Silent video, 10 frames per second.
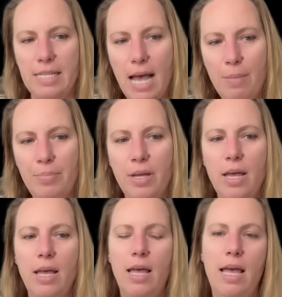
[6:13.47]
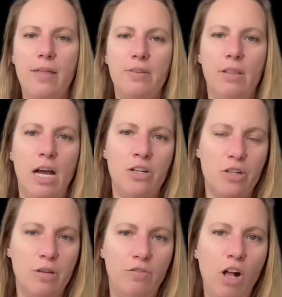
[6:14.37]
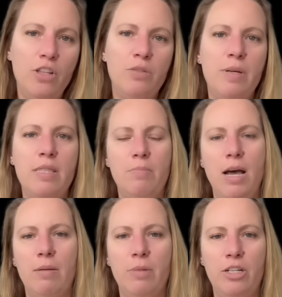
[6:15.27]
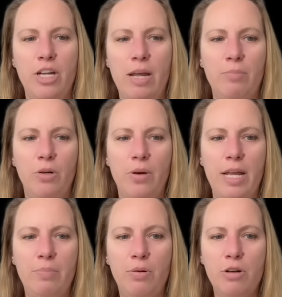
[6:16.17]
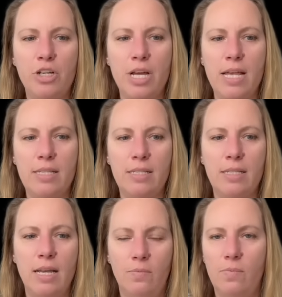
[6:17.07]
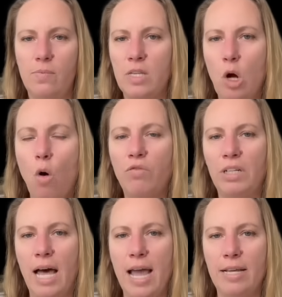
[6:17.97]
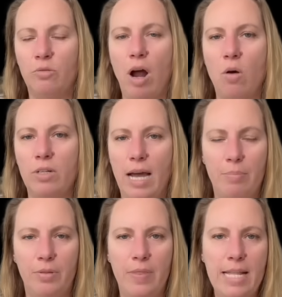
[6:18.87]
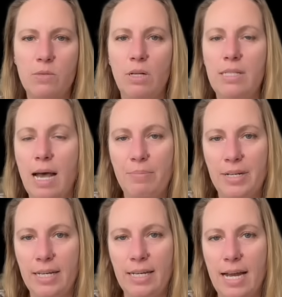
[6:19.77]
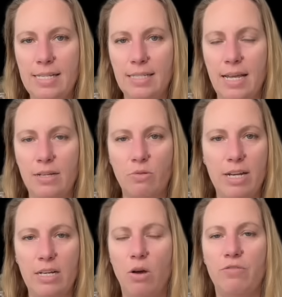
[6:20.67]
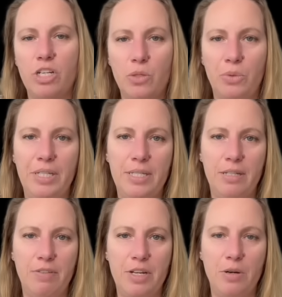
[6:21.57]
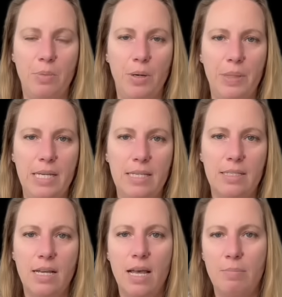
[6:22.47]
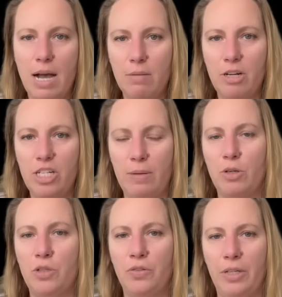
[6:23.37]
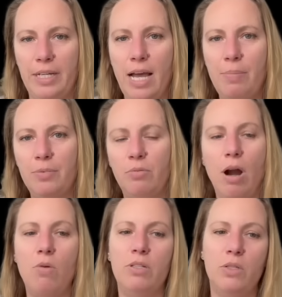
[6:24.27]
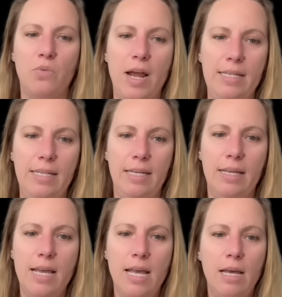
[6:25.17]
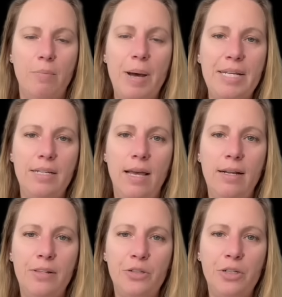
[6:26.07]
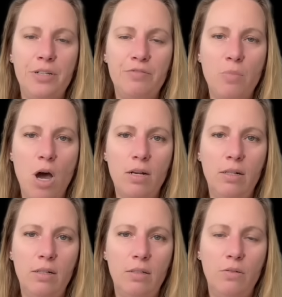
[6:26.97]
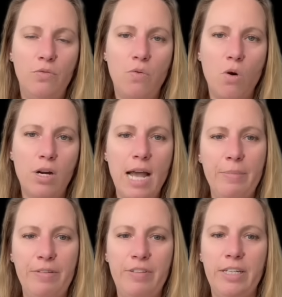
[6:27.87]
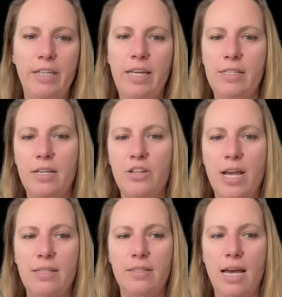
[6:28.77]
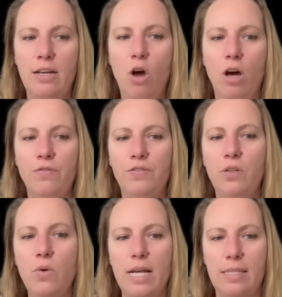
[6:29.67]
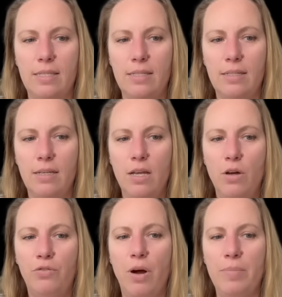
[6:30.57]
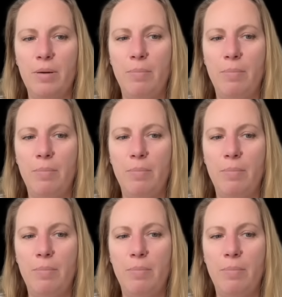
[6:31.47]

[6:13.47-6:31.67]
up, and the larger the volume in the magma chamber, it pushes the overlying ground up. That's what's happening in Iceland right now. I've just released a video about this. Magma chambers filling up, ground is rising. But an alternative model for Campi Flegrei suggests that hot fluids from the